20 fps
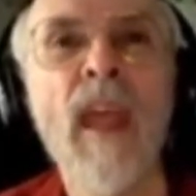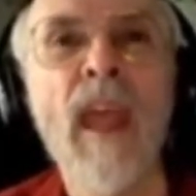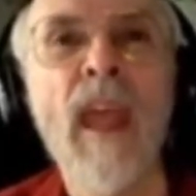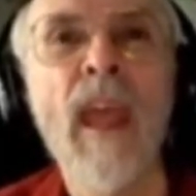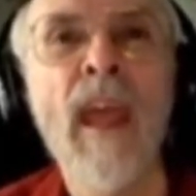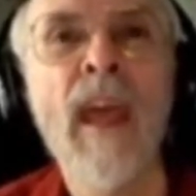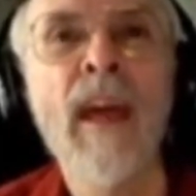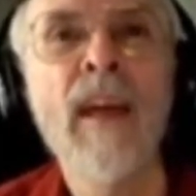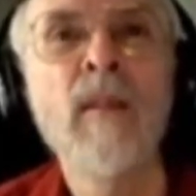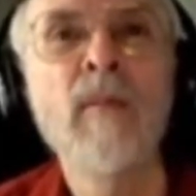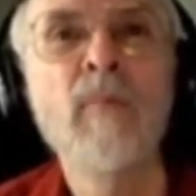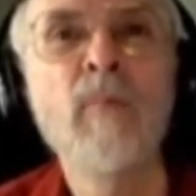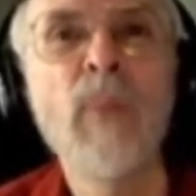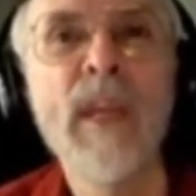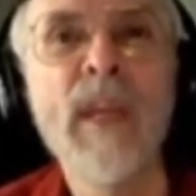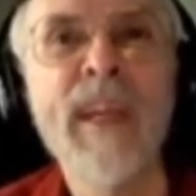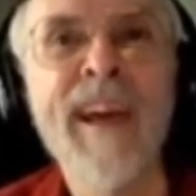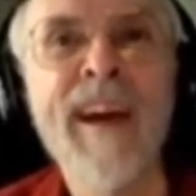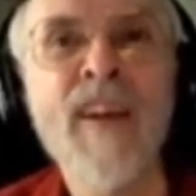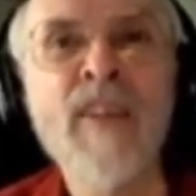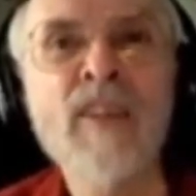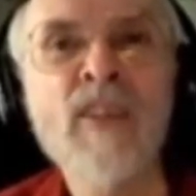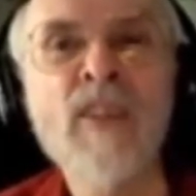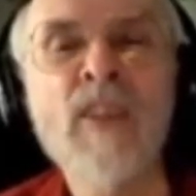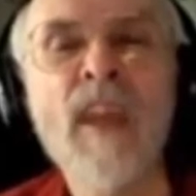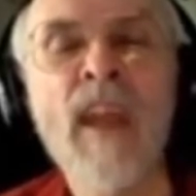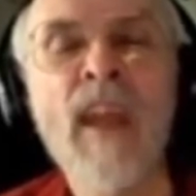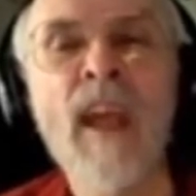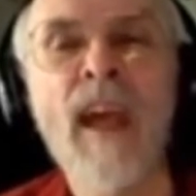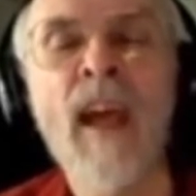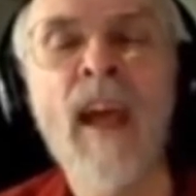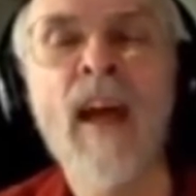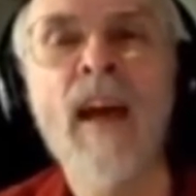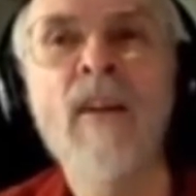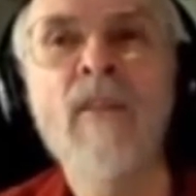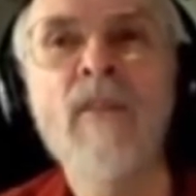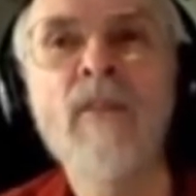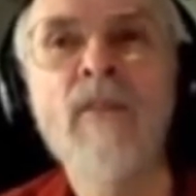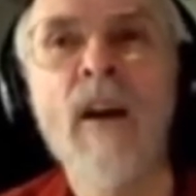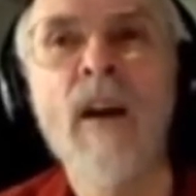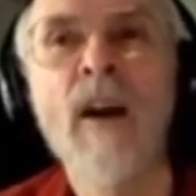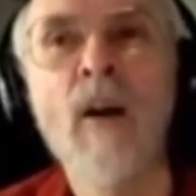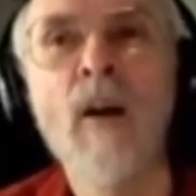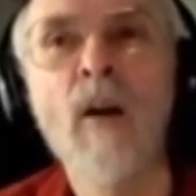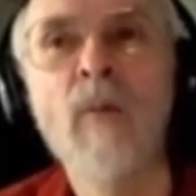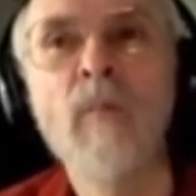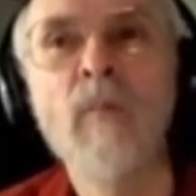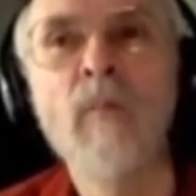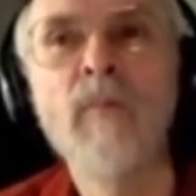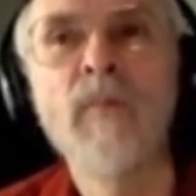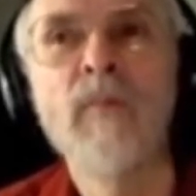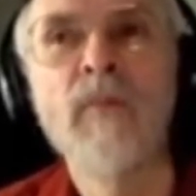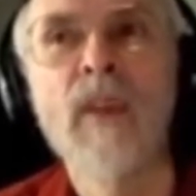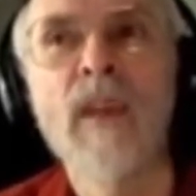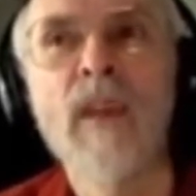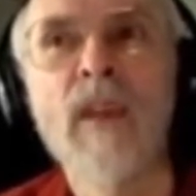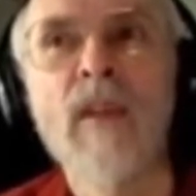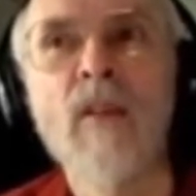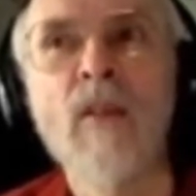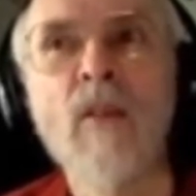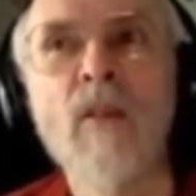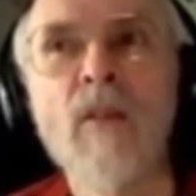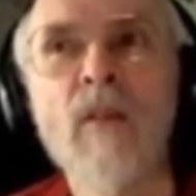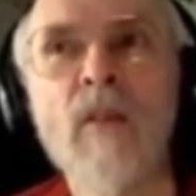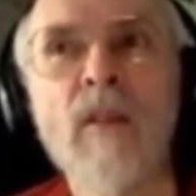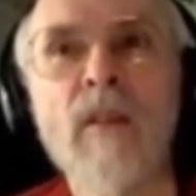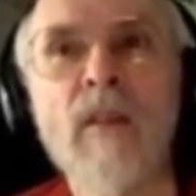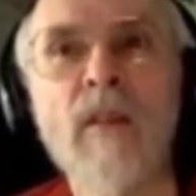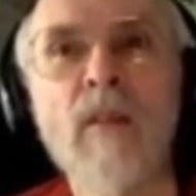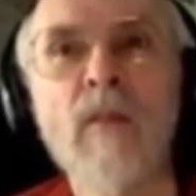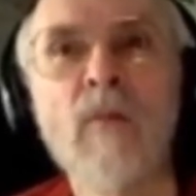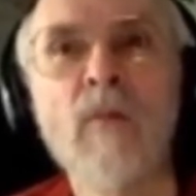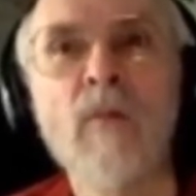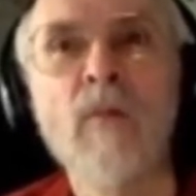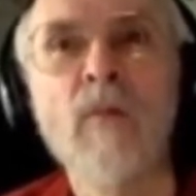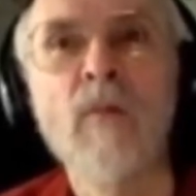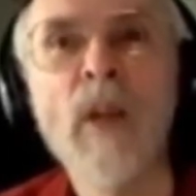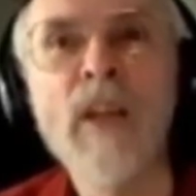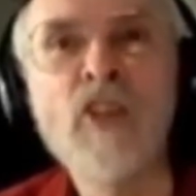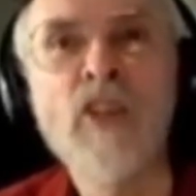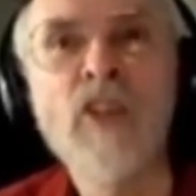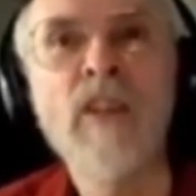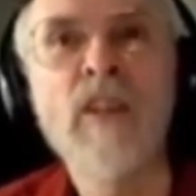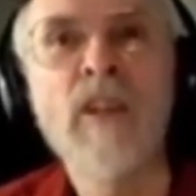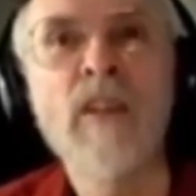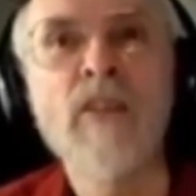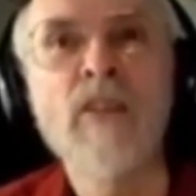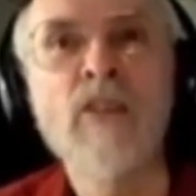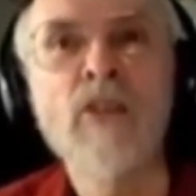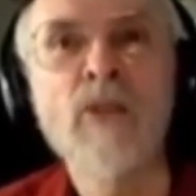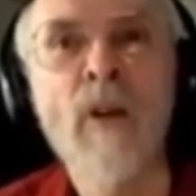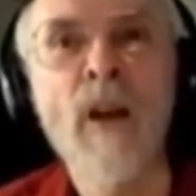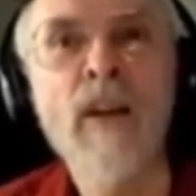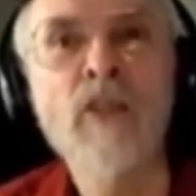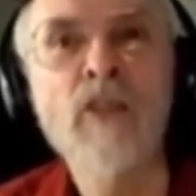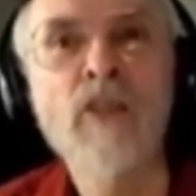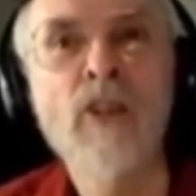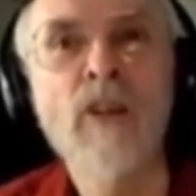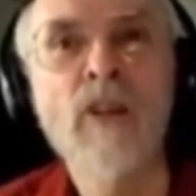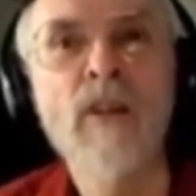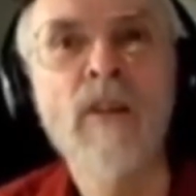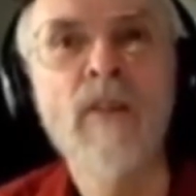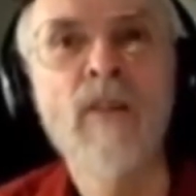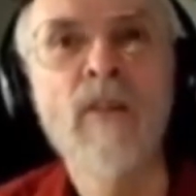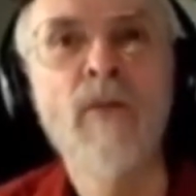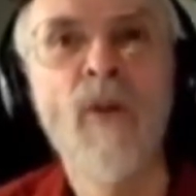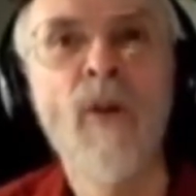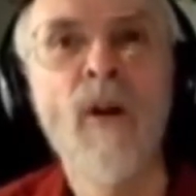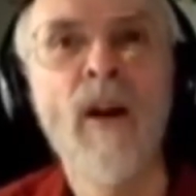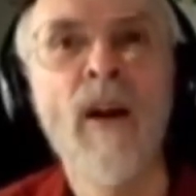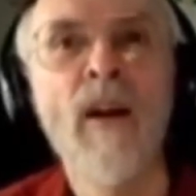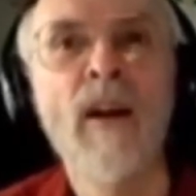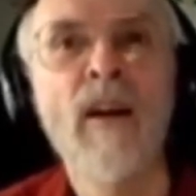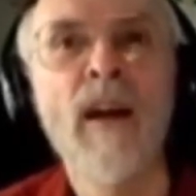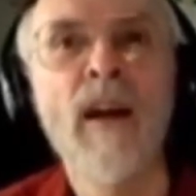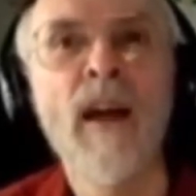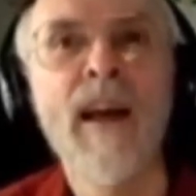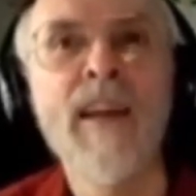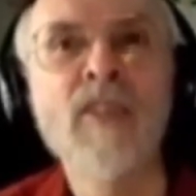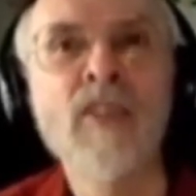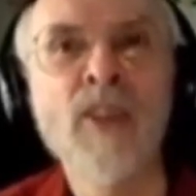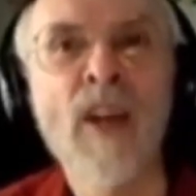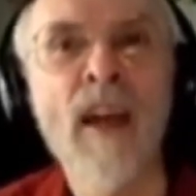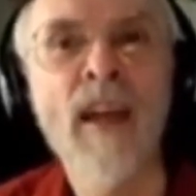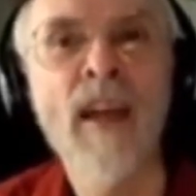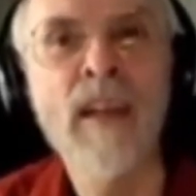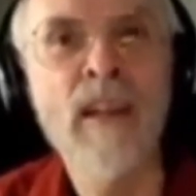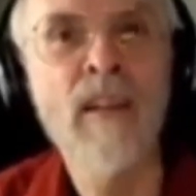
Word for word: And because they have a rigid structure for assigning